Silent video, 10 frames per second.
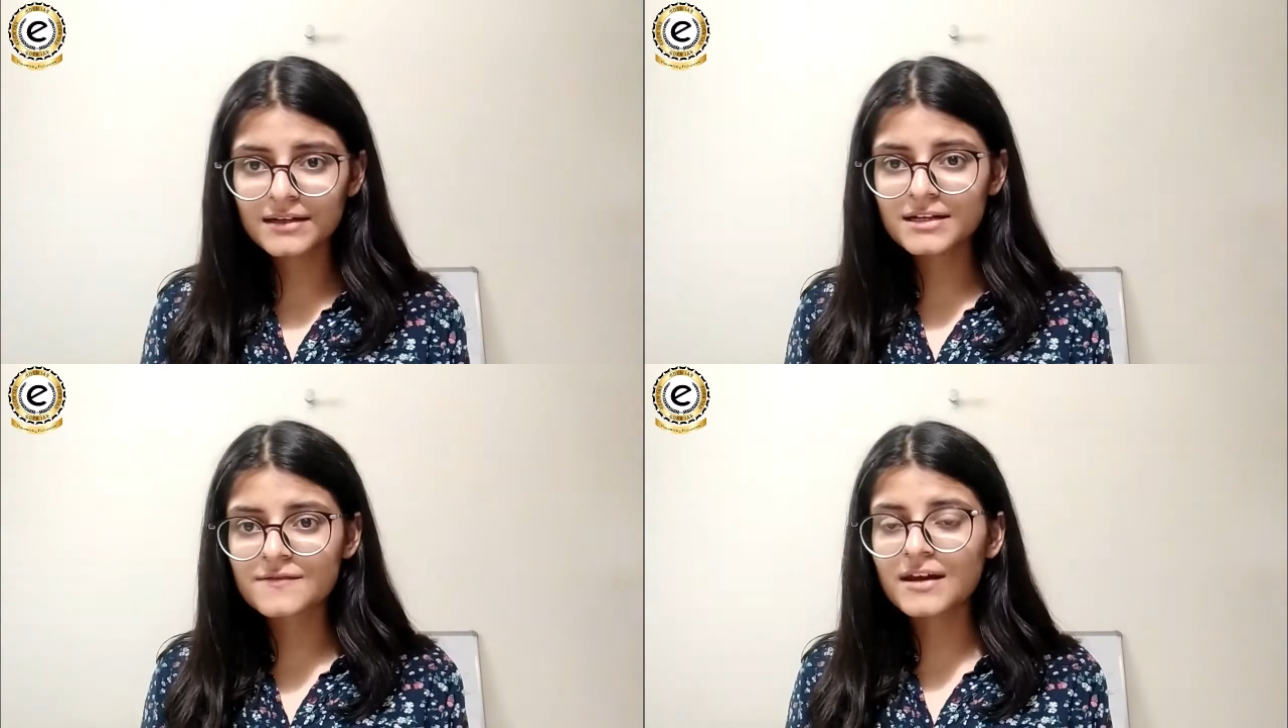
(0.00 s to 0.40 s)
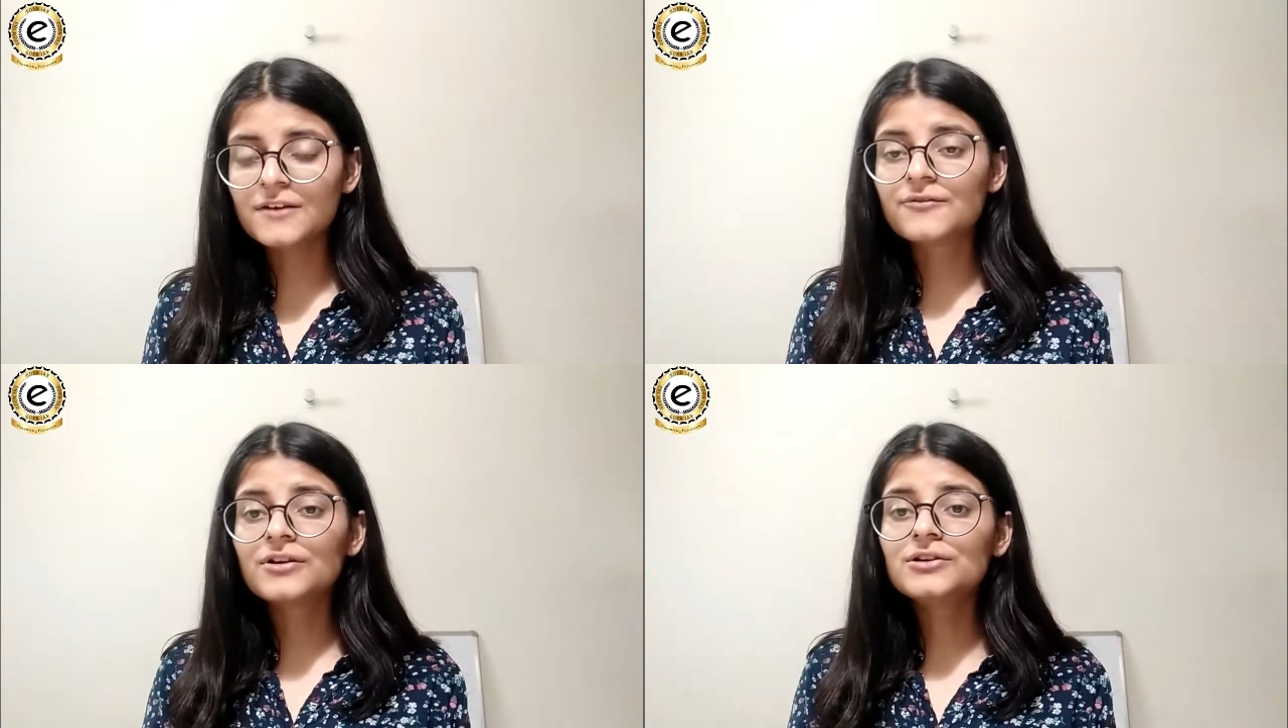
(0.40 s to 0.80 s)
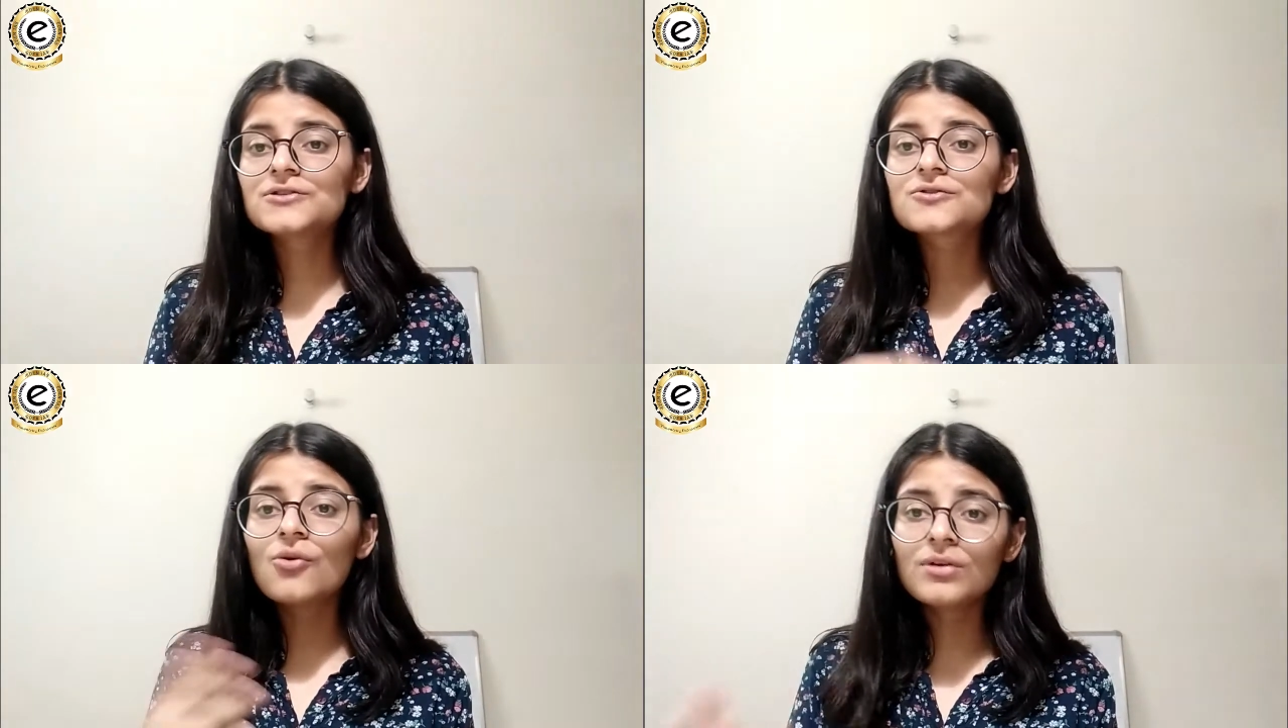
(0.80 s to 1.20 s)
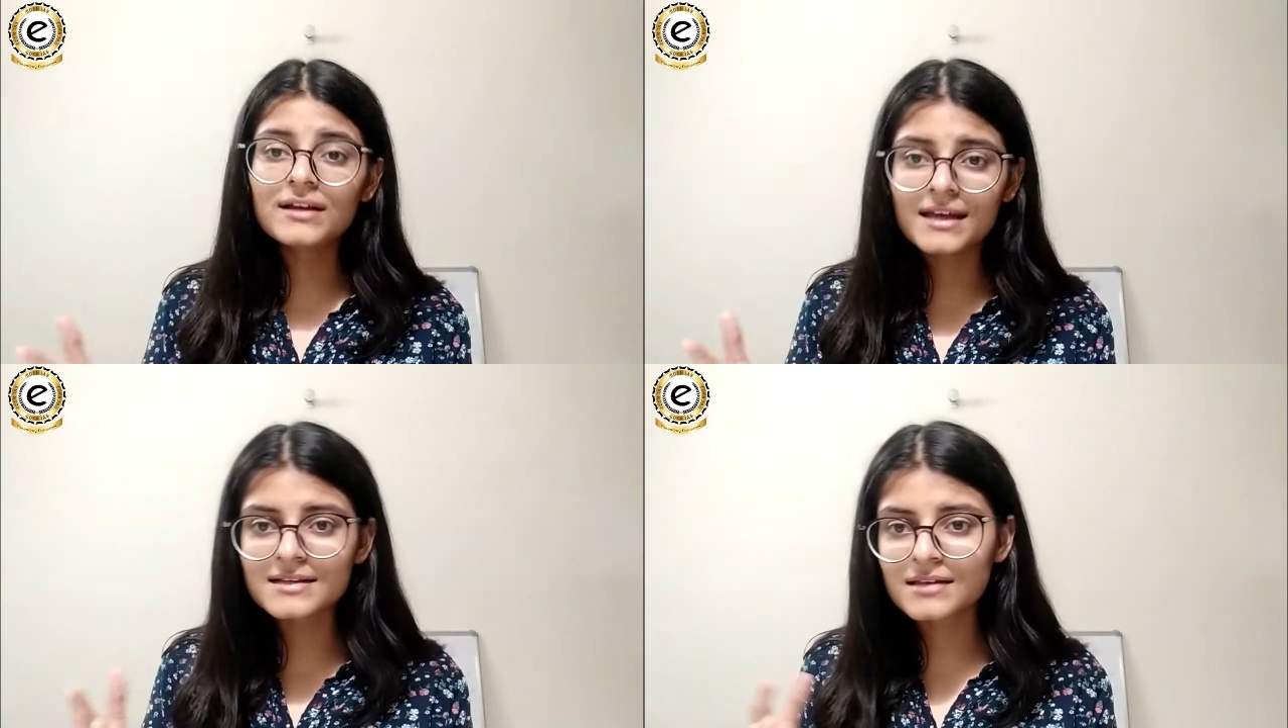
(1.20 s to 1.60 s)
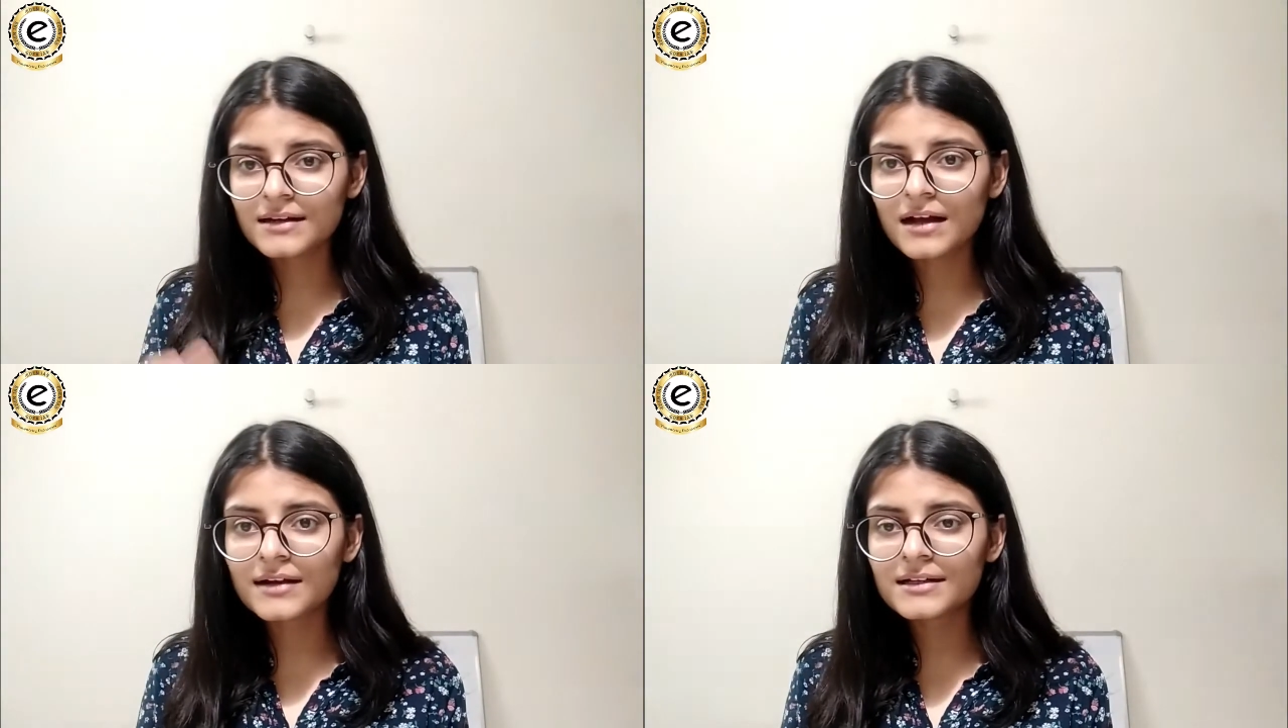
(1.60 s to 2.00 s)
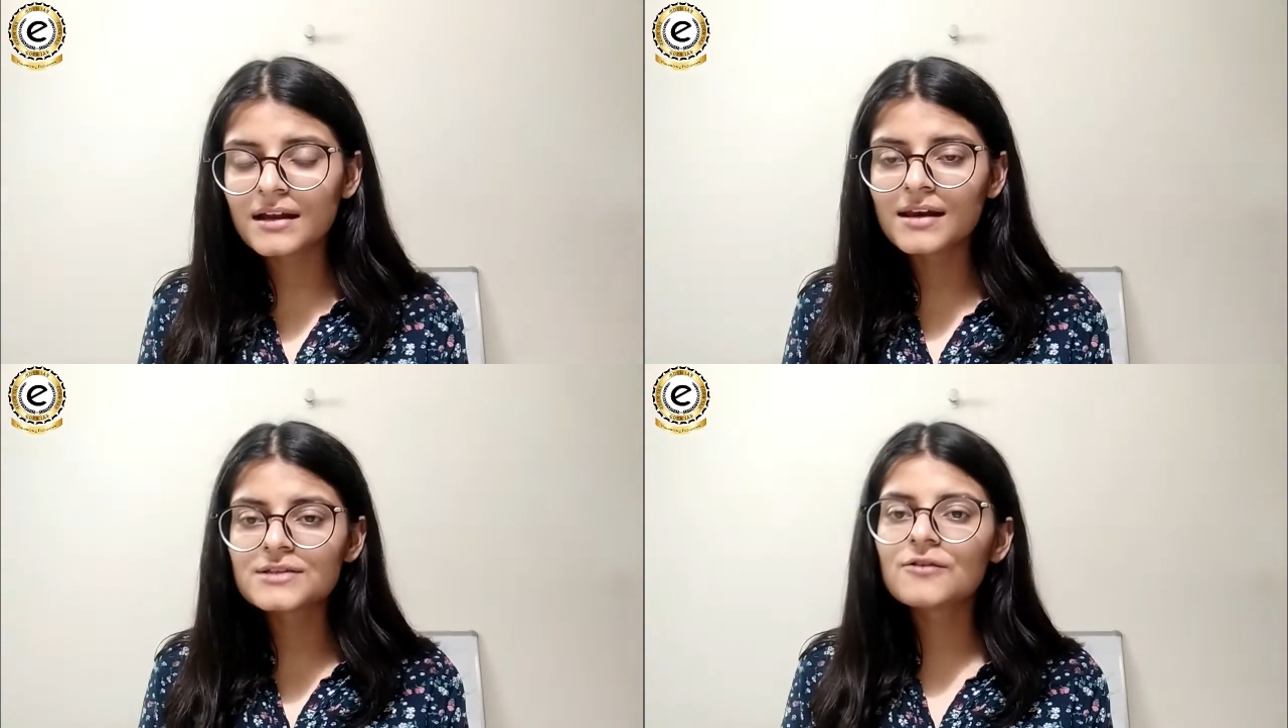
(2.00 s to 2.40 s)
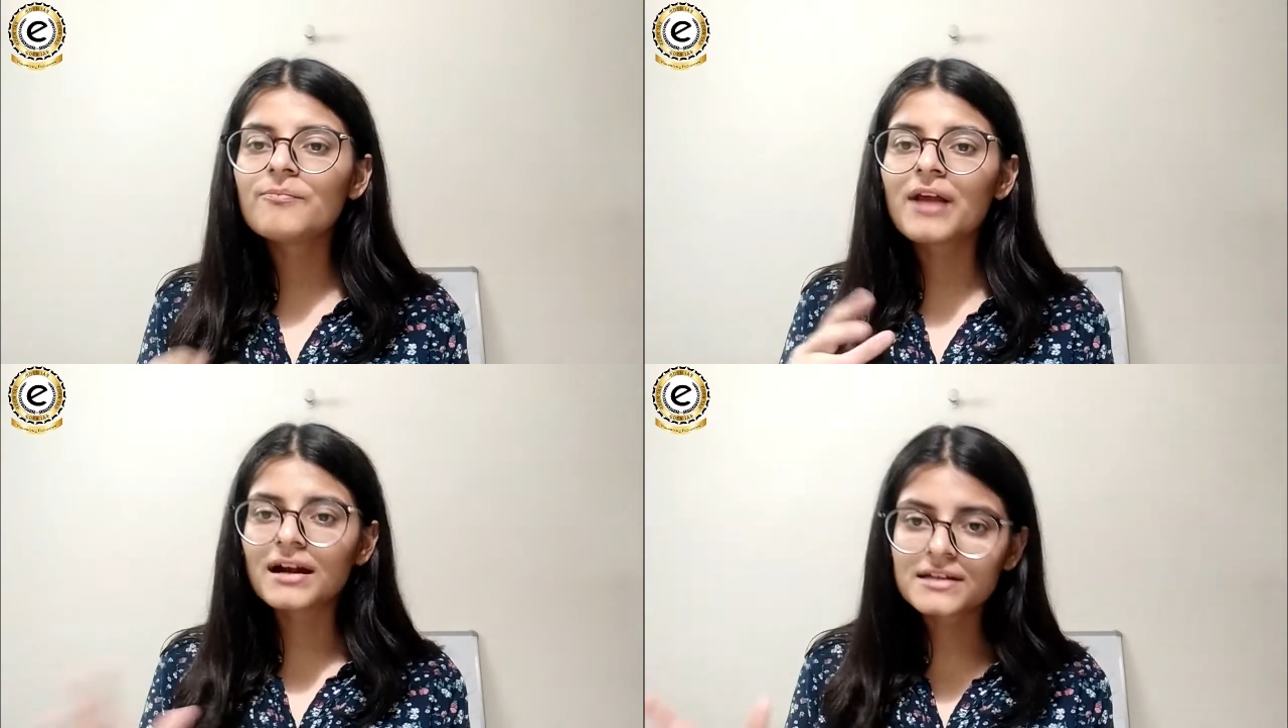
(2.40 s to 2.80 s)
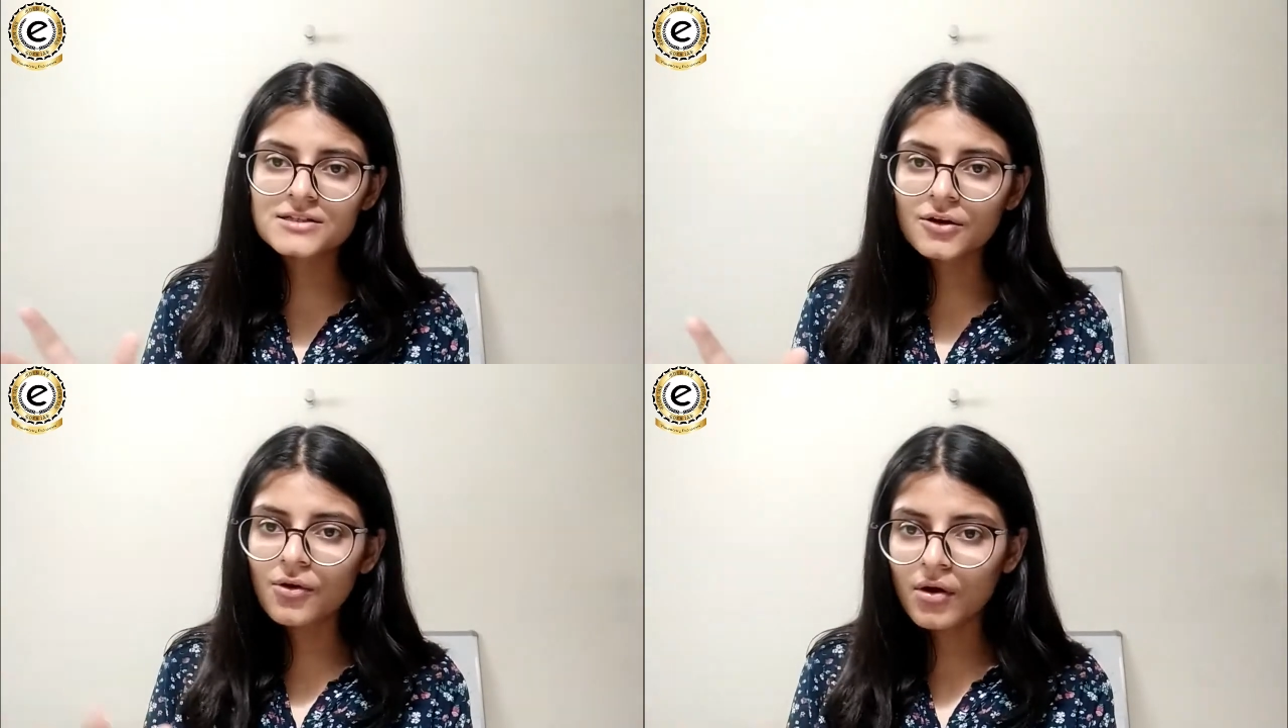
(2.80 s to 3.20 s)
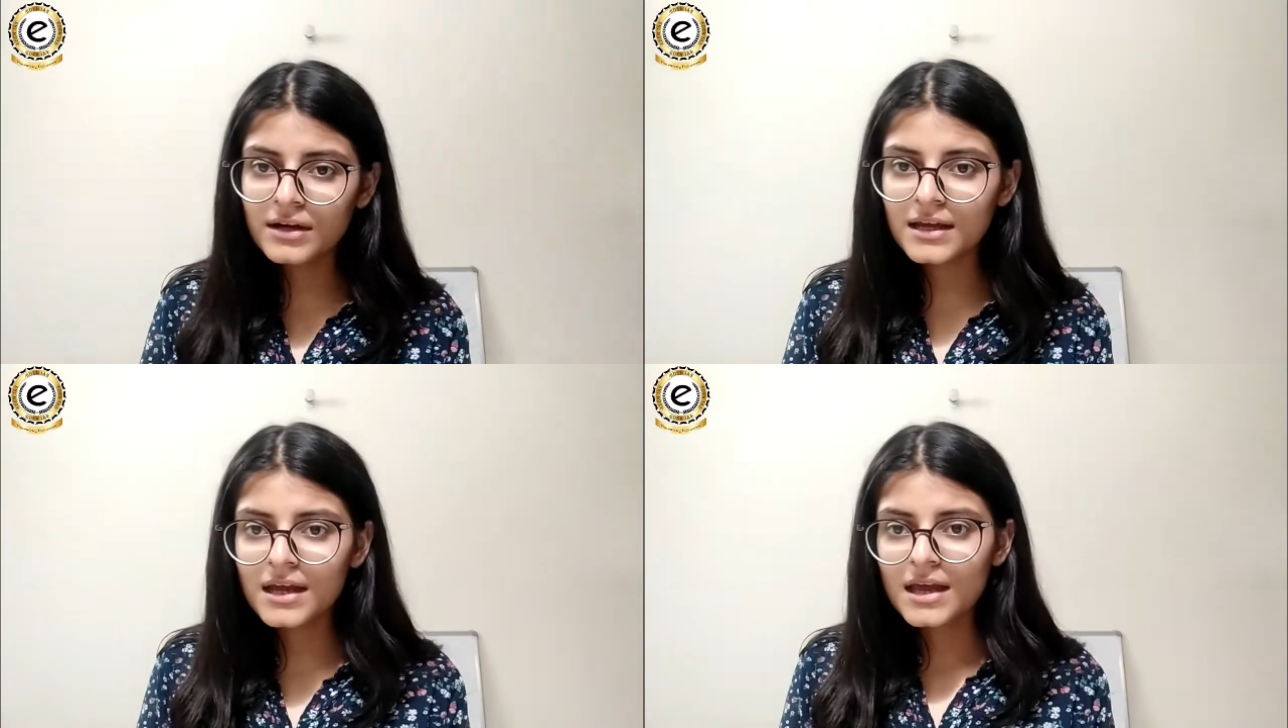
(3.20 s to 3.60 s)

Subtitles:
It is very difficult to score a case study until unless you've practiced a lot